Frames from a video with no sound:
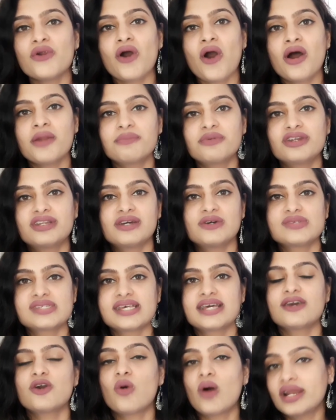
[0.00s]
on
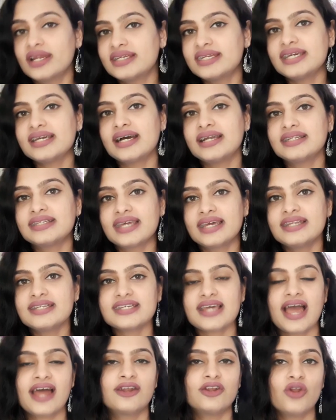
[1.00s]
producing quality content
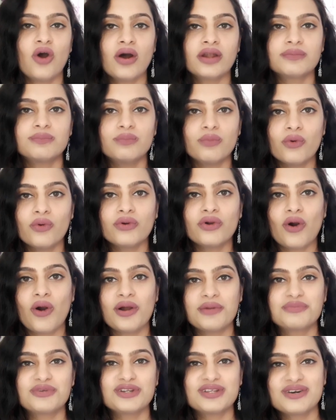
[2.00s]
and not more
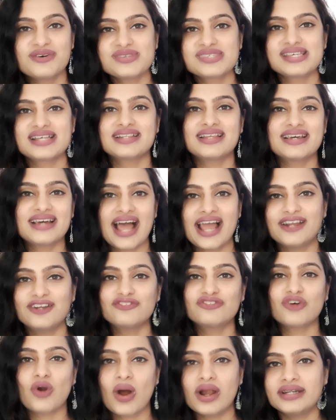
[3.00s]
on producing the kind
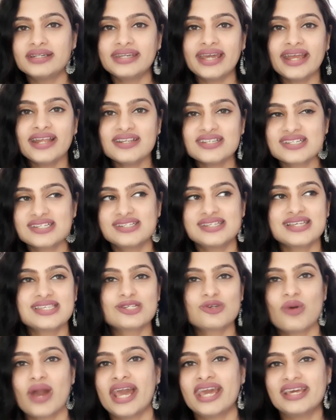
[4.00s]
of content just
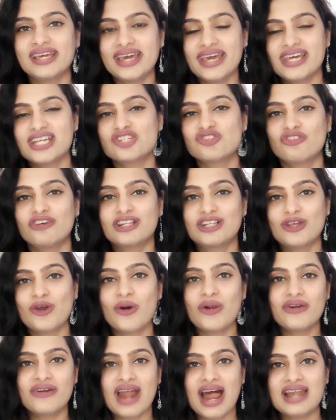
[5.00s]
to engage with
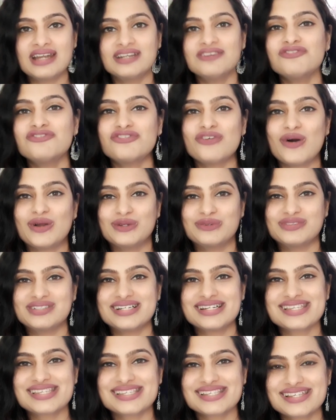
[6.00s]
your random
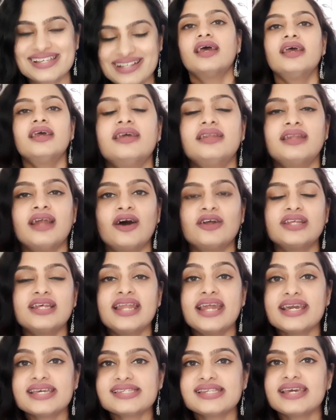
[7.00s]
followers. Now the
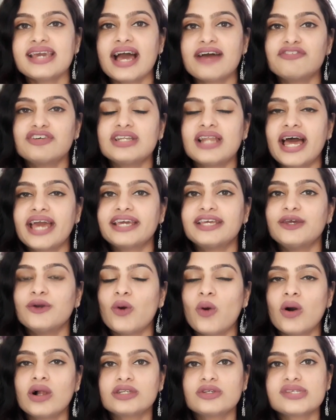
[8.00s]
next thing I would like you
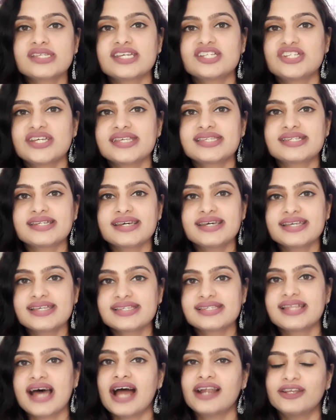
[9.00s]
all to suggest
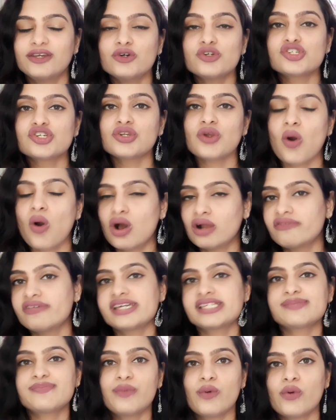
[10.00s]
is that you should
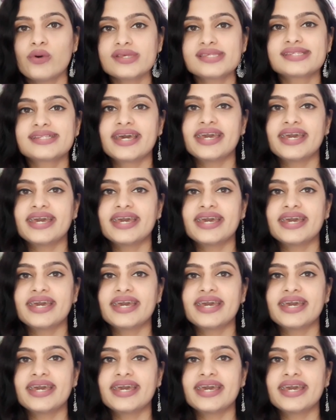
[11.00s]
always post